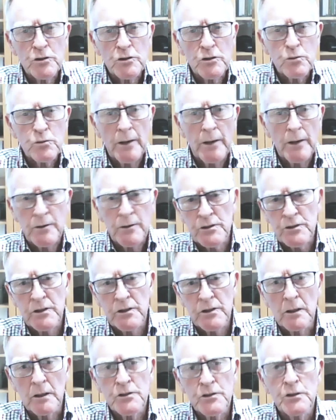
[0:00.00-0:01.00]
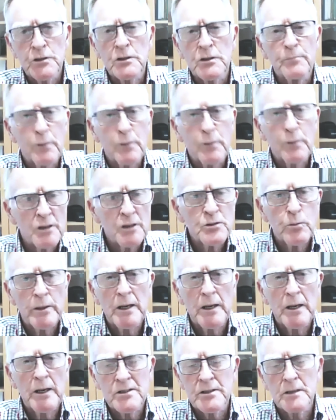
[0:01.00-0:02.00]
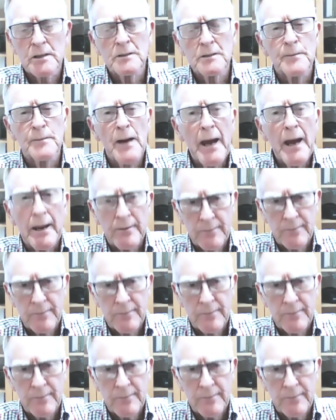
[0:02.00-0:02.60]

we're going to sell? Is it the price we're going to sell them at?